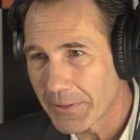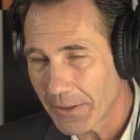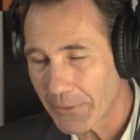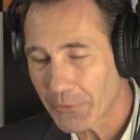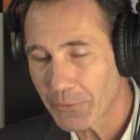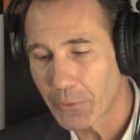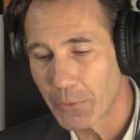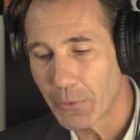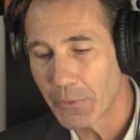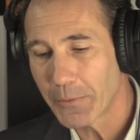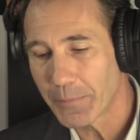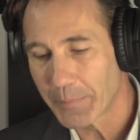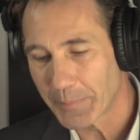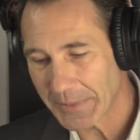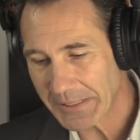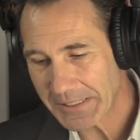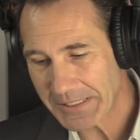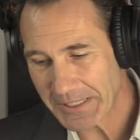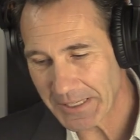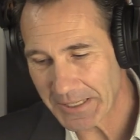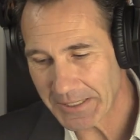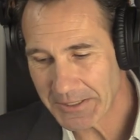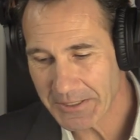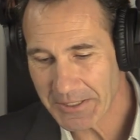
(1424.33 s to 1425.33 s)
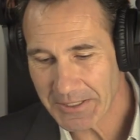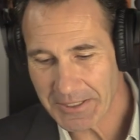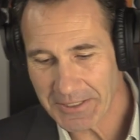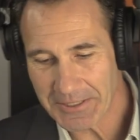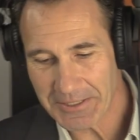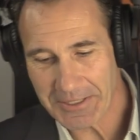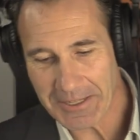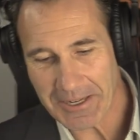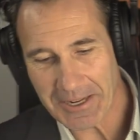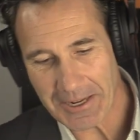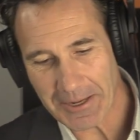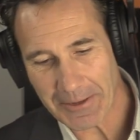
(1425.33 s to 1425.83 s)
that's cool my son's
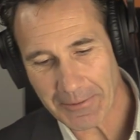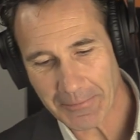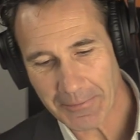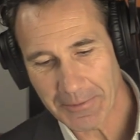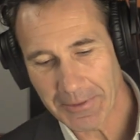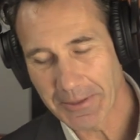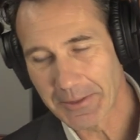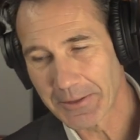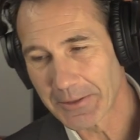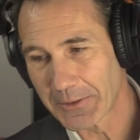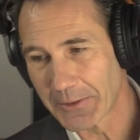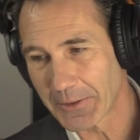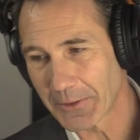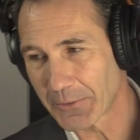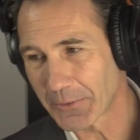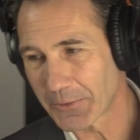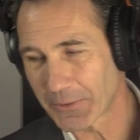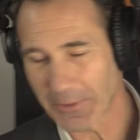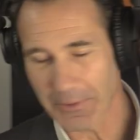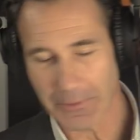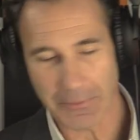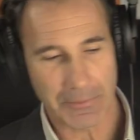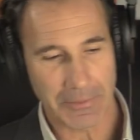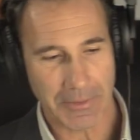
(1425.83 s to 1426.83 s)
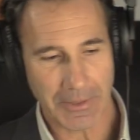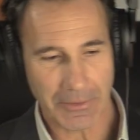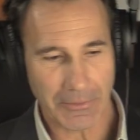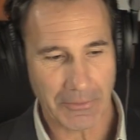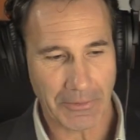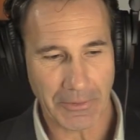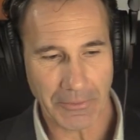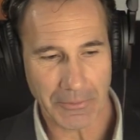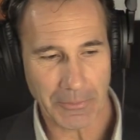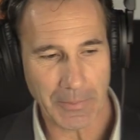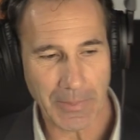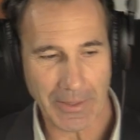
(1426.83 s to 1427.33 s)
in uh, this this
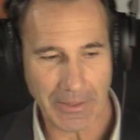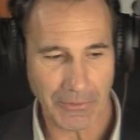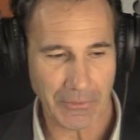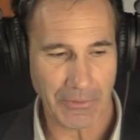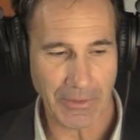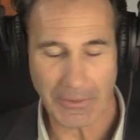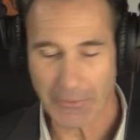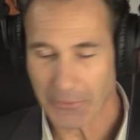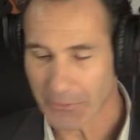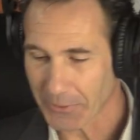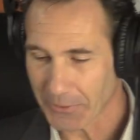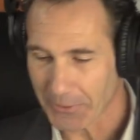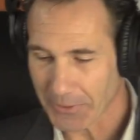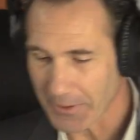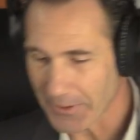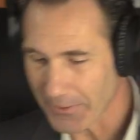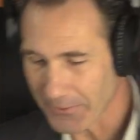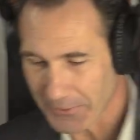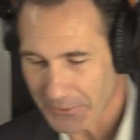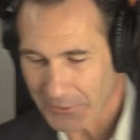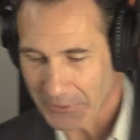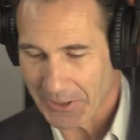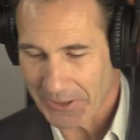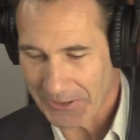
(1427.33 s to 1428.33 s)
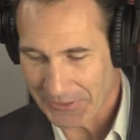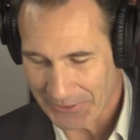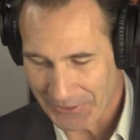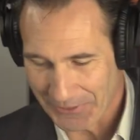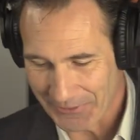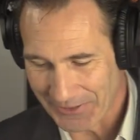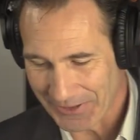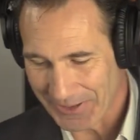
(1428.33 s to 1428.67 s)
doesn't make sense in the conversation.